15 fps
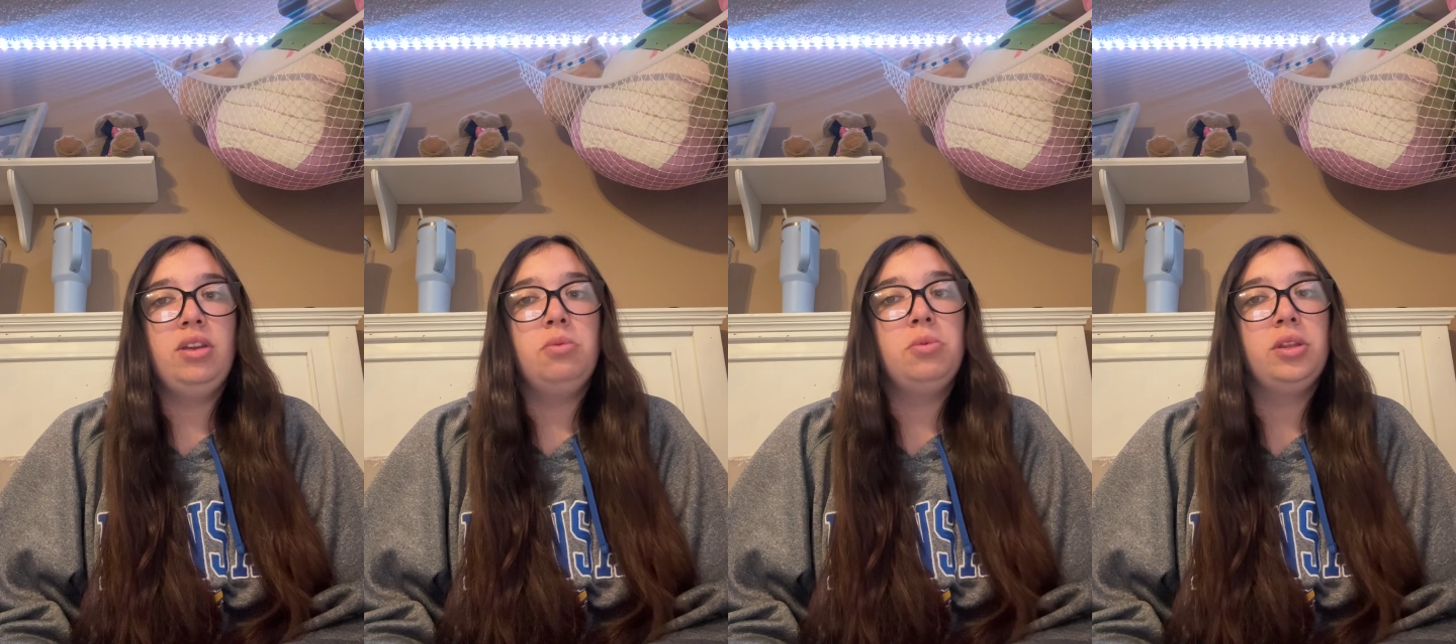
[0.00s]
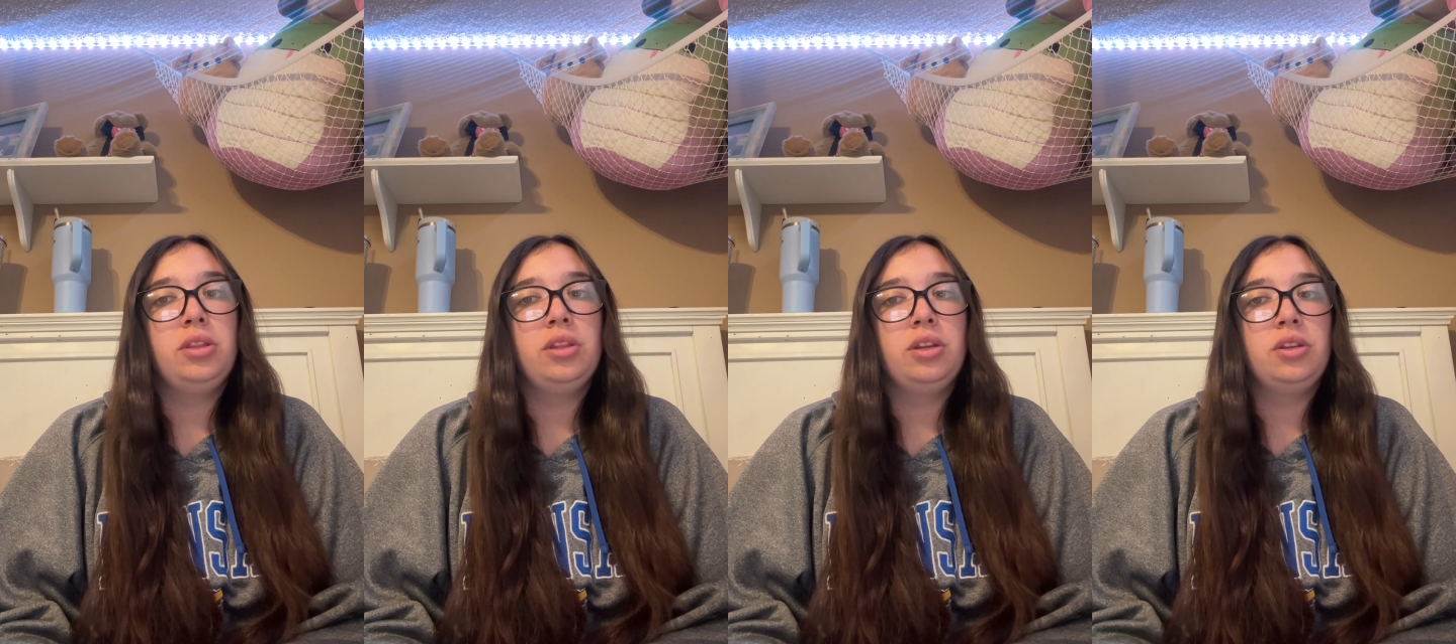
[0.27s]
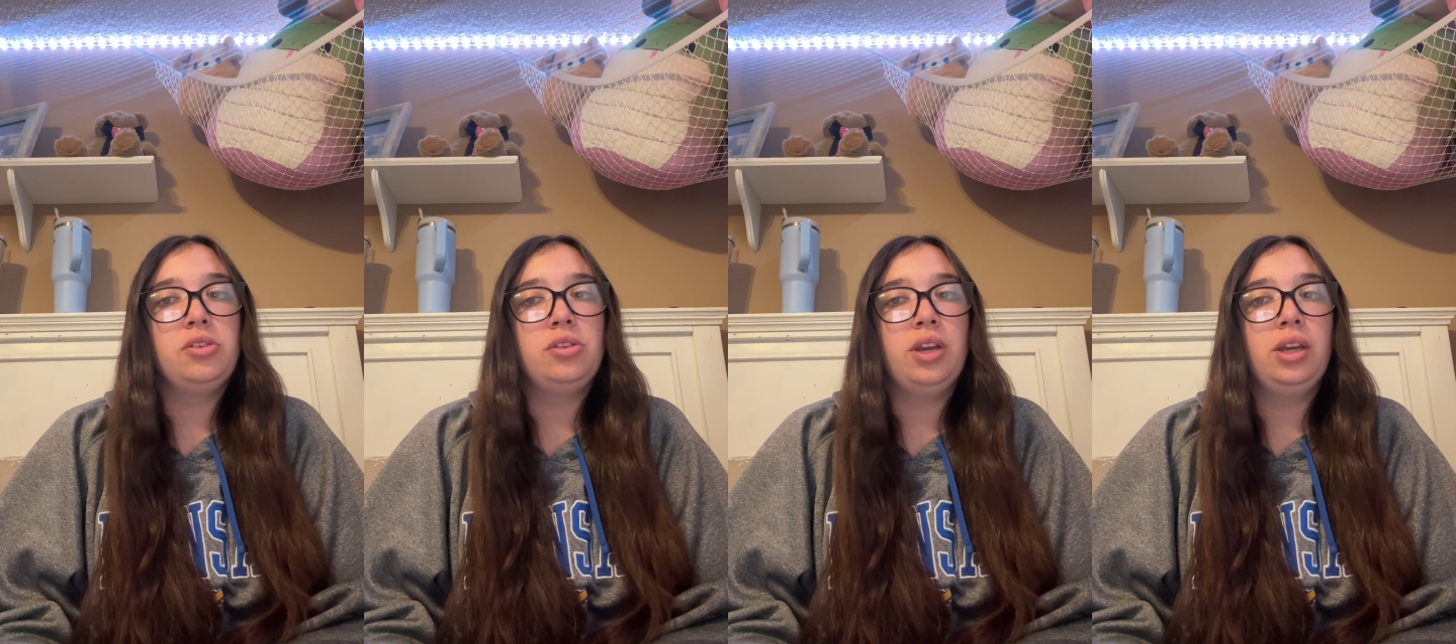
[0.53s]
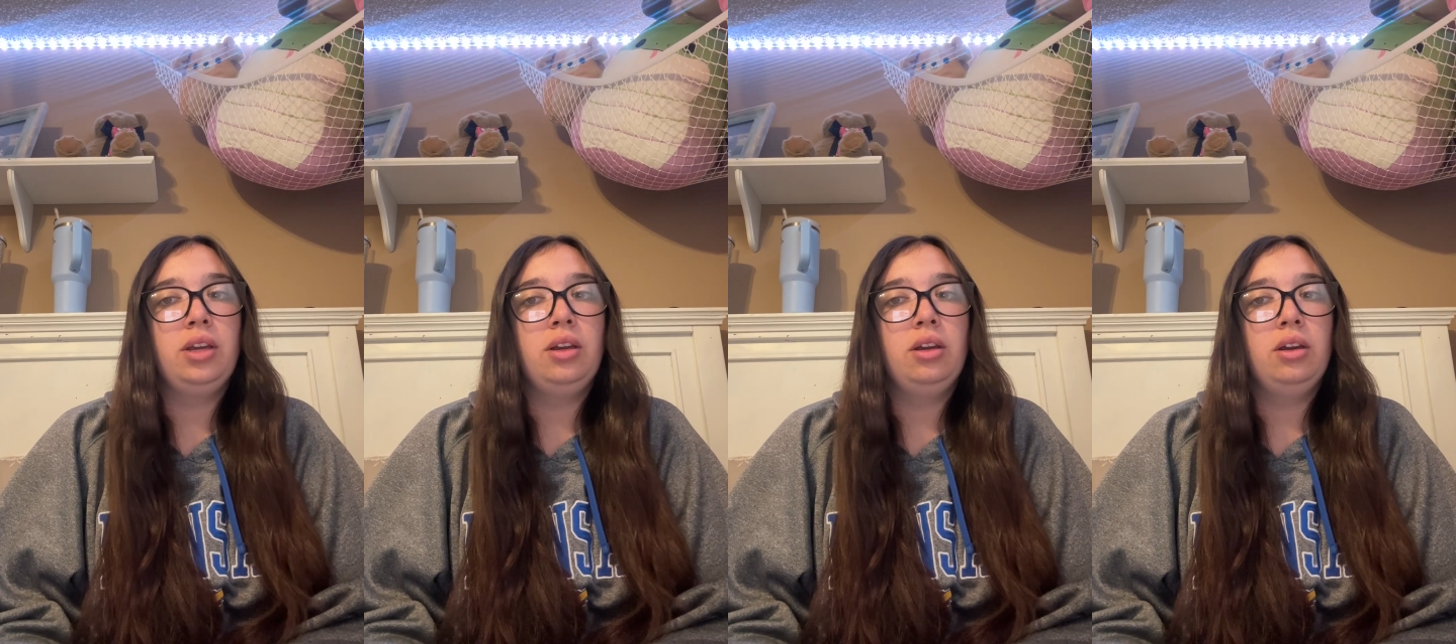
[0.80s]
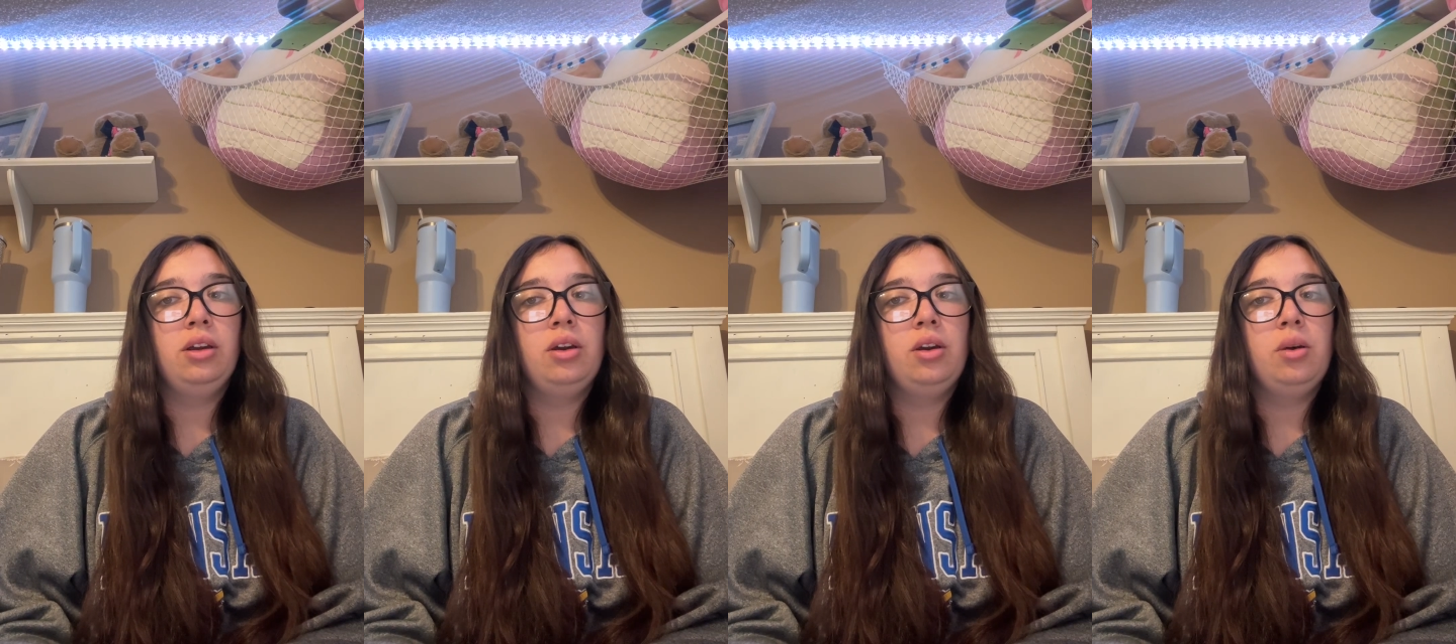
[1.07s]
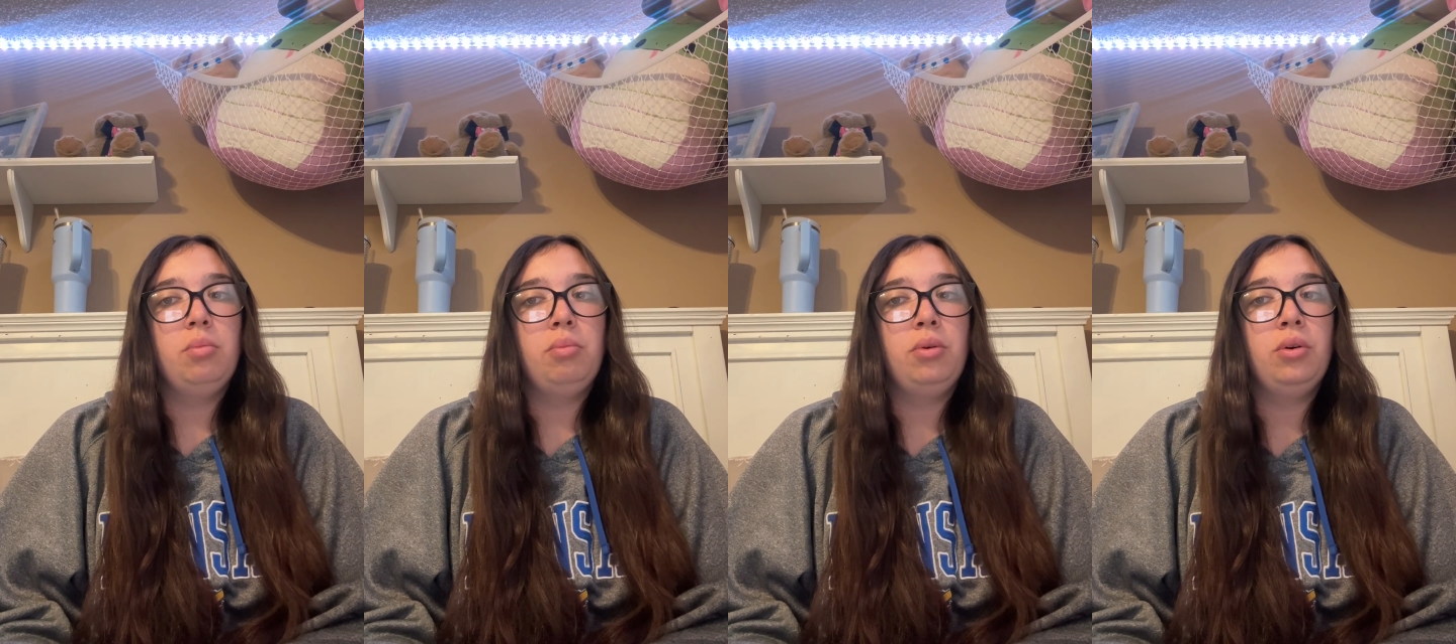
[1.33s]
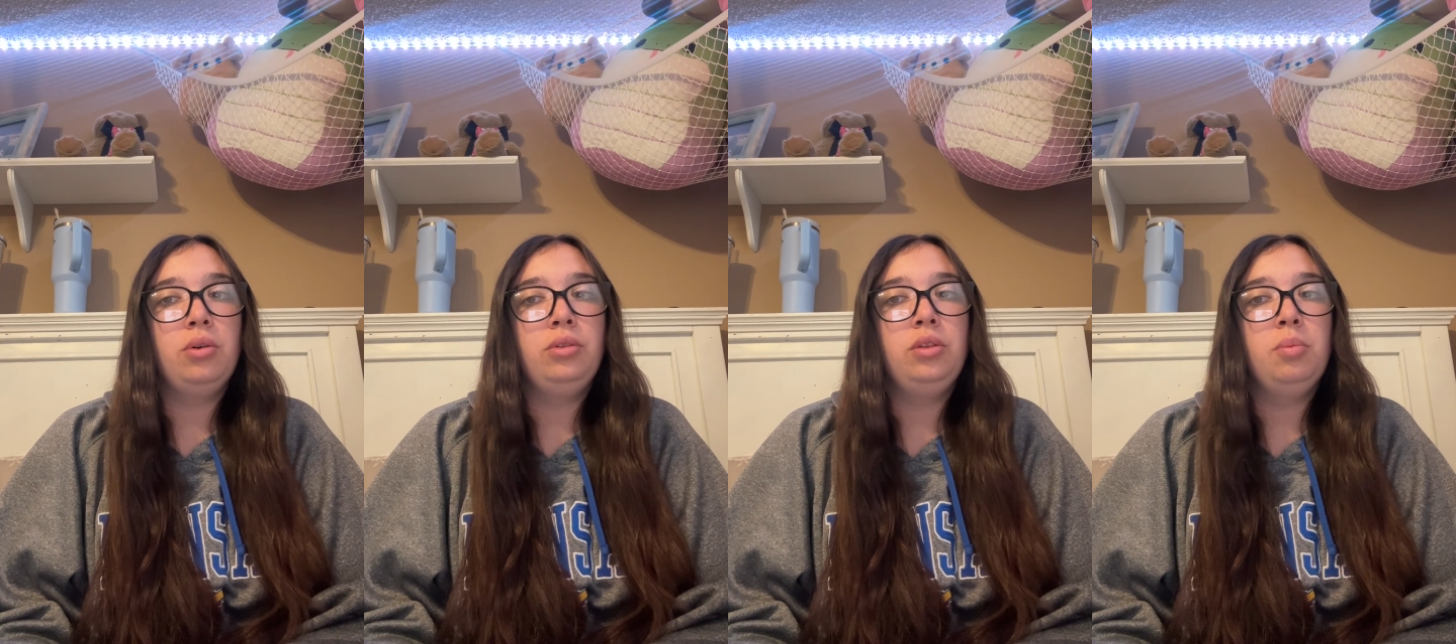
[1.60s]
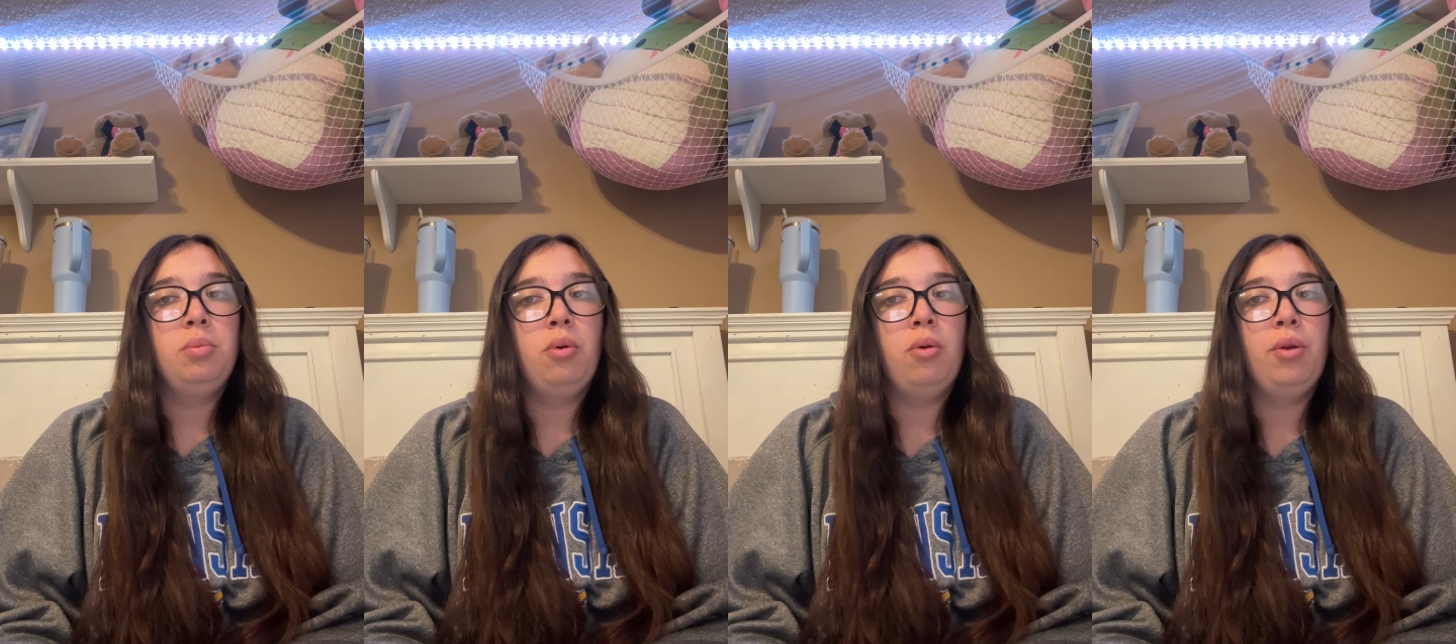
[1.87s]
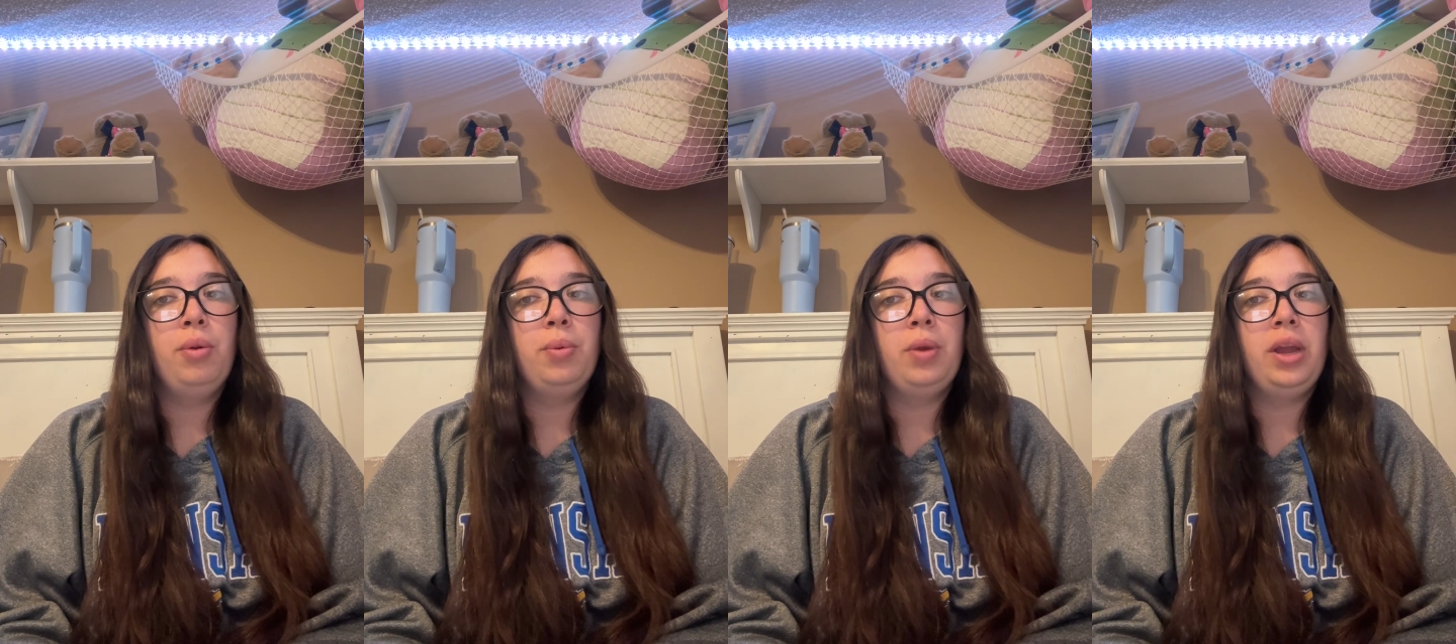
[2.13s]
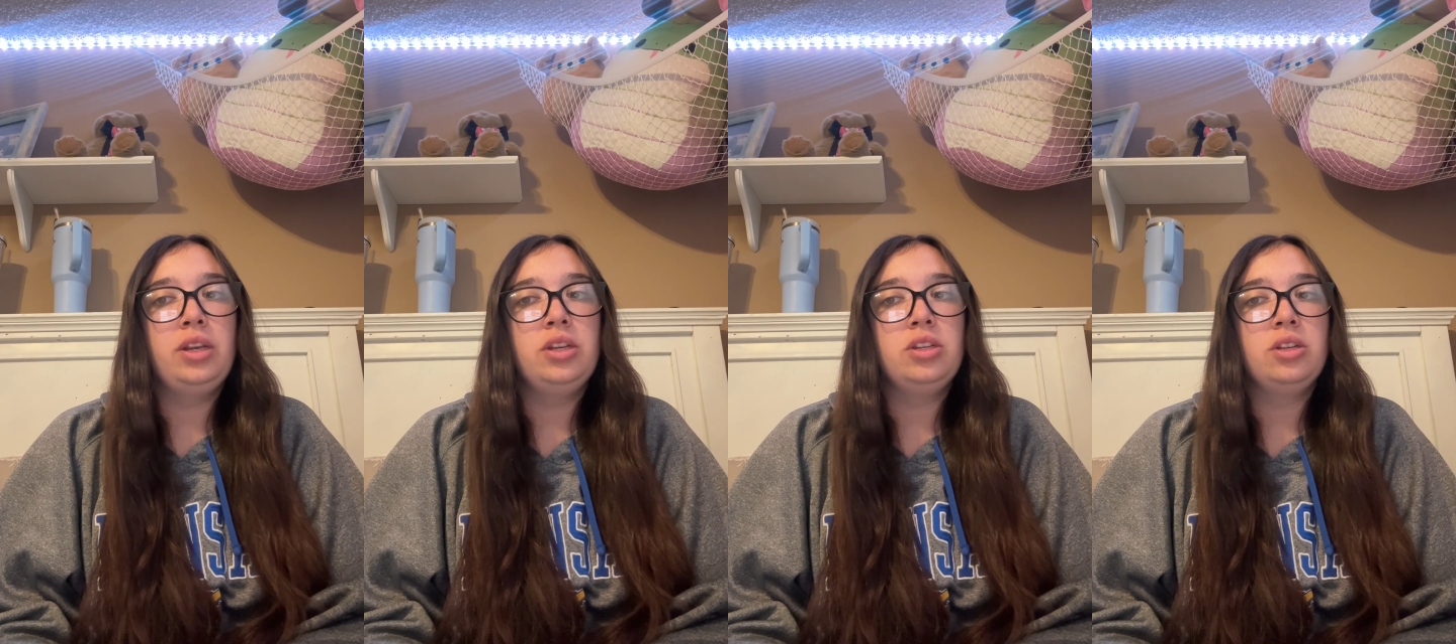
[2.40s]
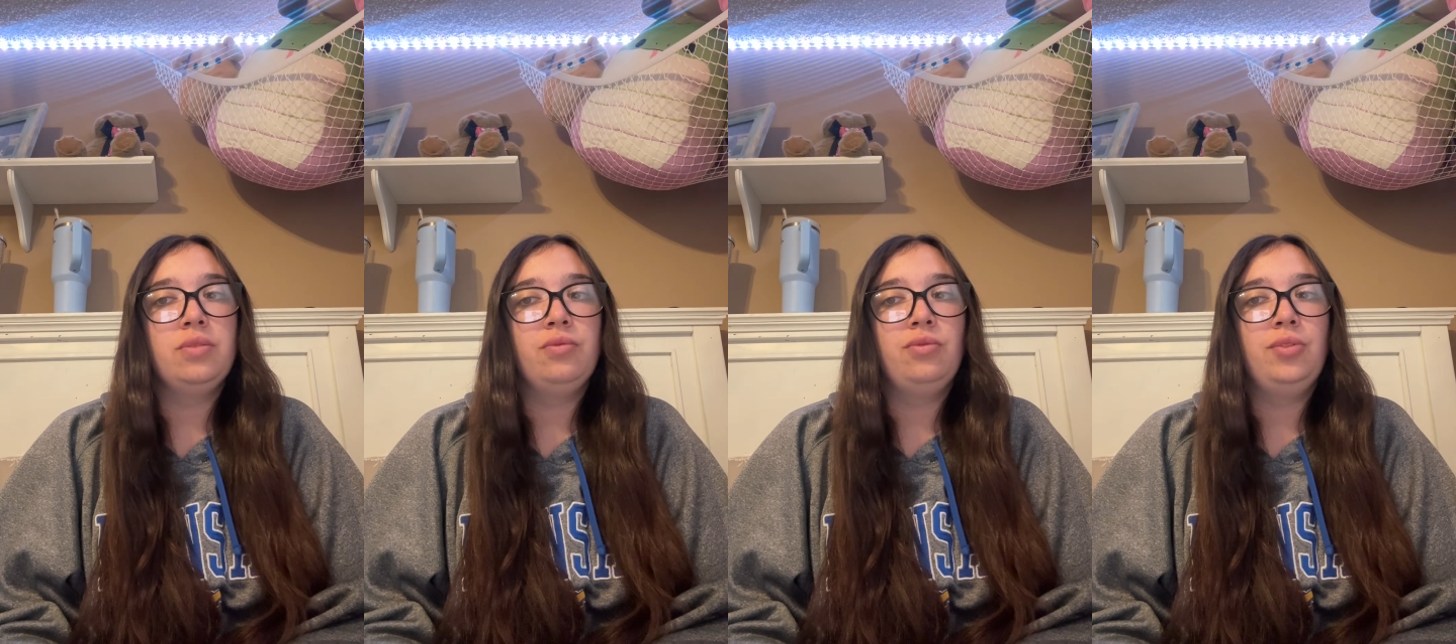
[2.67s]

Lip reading: with their drink, pulled the poor wretch